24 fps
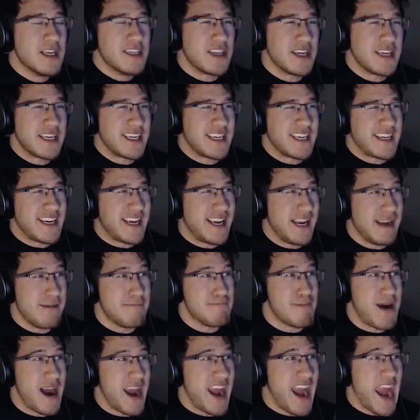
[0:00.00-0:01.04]
to keep
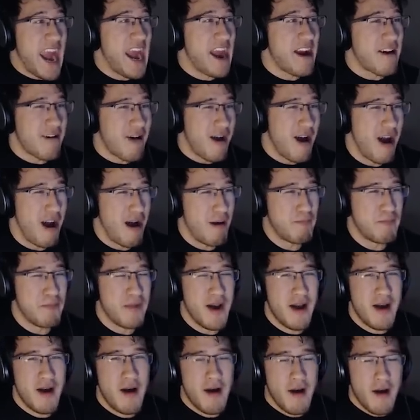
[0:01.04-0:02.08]
my hair up,
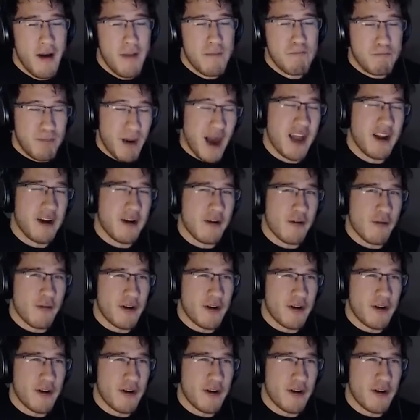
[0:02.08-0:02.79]
butter